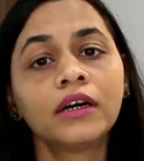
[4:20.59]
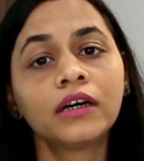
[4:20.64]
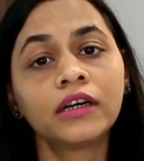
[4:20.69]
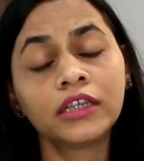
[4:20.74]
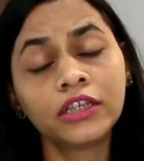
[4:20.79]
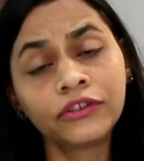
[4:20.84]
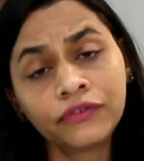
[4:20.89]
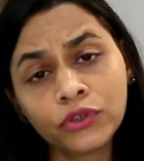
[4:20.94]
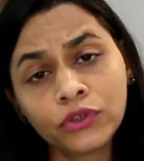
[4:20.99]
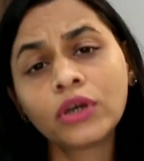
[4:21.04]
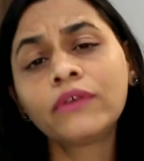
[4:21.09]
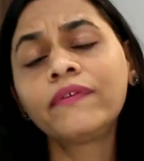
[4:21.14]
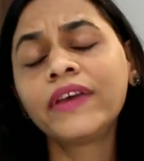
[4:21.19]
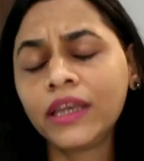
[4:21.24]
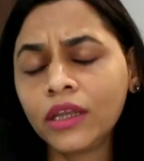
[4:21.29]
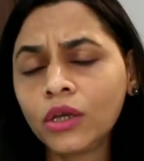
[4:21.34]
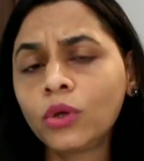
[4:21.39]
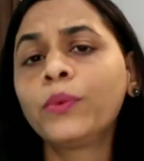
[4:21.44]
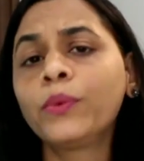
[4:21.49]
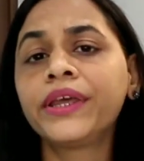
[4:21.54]
If you have
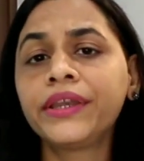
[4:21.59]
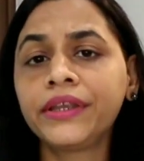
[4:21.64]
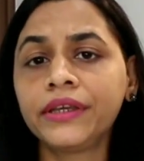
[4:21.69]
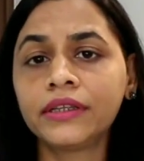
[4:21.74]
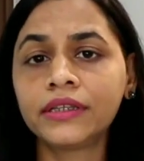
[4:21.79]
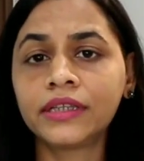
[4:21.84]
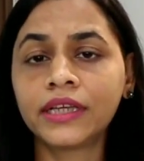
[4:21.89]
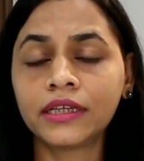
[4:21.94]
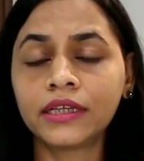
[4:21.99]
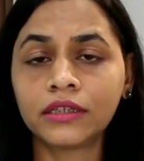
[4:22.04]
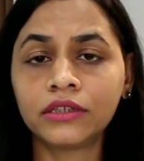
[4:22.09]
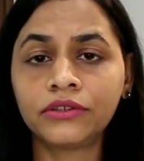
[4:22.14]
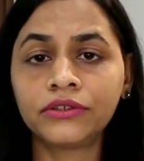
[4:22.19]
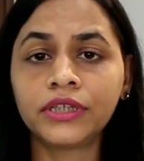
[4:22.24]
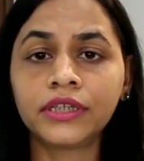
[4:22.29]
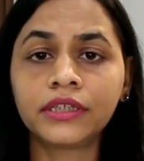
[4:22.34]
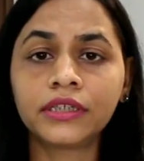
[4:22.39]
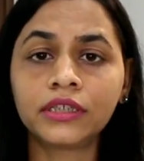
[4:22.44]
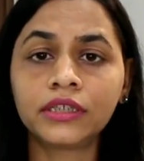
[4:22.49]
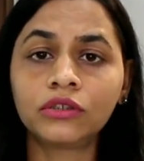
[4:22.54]
any query
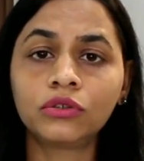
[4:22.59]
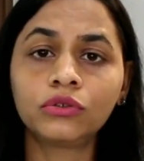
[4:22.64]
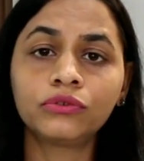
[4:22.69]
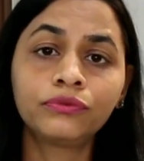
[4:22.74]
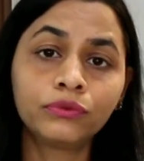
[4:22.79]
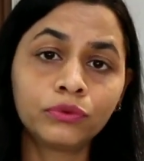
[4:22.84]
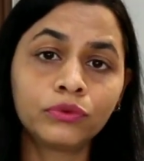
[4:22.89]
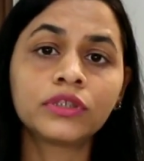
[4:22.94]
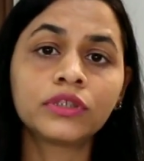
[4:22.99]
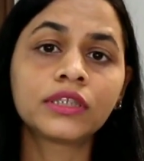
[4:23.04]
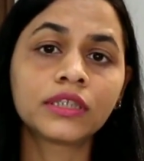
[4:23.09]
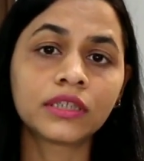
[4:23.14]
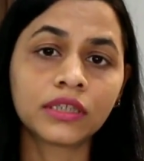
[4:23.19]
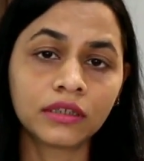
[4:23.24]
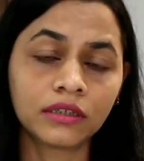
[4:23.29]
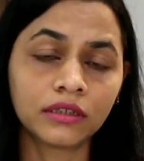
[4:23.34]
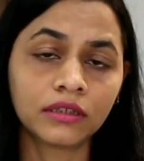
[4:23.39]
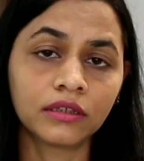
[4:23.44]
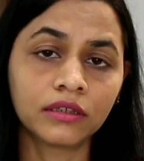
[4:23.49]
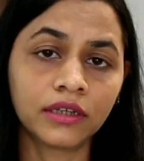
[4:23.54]
related to foods
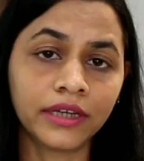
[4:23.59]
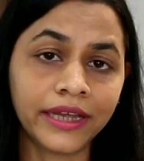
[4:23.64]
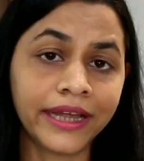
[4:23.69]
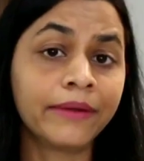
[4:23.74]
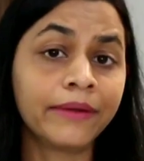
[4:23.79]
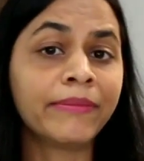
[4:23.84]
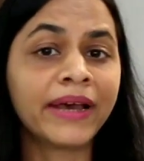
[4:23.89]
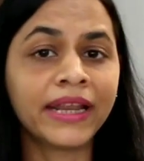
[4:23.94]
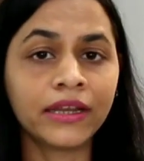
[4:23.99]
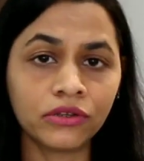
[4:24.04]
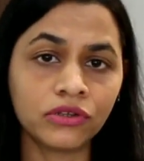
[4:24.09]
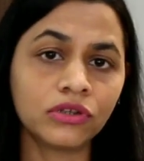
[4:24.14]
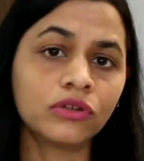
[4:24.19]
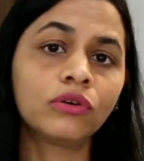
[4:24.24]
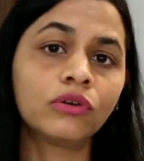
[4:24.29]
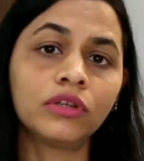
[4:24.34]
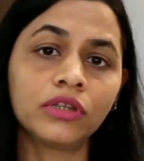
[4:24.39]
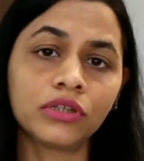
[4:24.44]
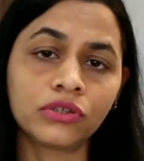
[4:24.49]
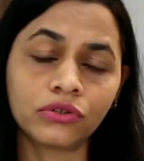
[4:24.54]
and managing
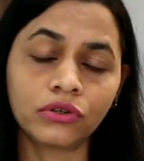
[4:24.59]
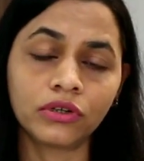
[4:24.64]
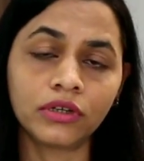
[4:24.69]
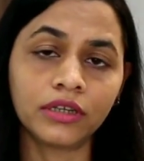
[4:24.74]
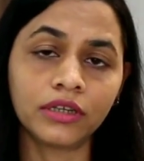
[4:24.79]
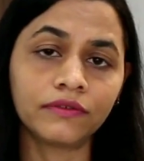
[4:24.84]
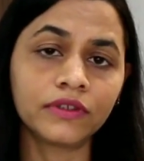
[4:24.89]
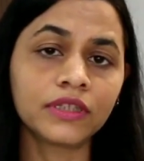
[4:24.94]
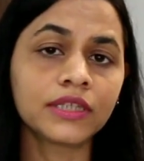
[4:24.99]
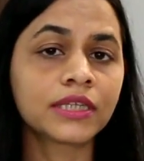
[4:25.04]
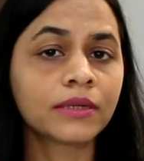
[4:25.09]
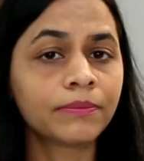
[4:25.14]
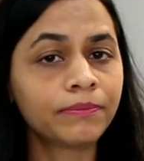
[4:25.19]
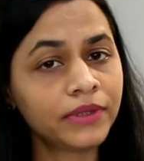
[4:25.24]
cholesterol levels,